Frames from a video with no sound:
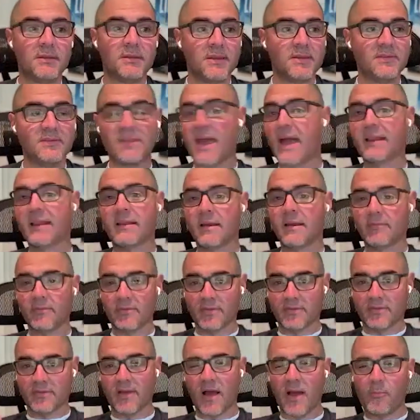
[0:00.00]
his dad
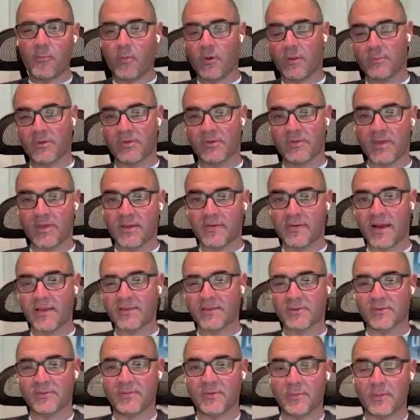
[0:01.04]
covered the top 1% of
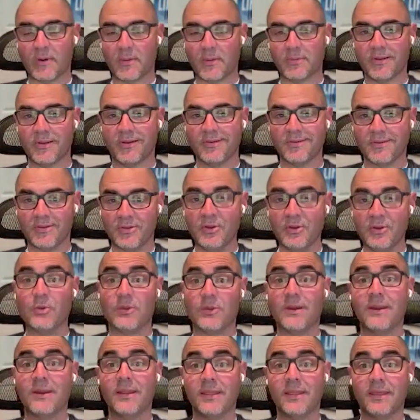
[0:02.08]
high school football players and knew
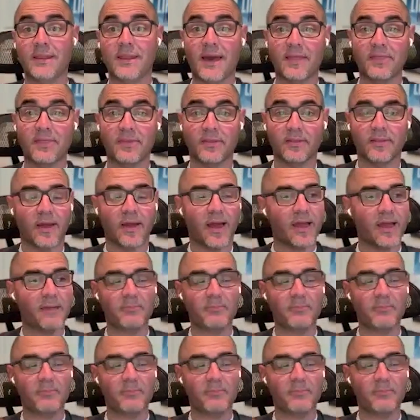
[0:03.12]
what an elite athlete was.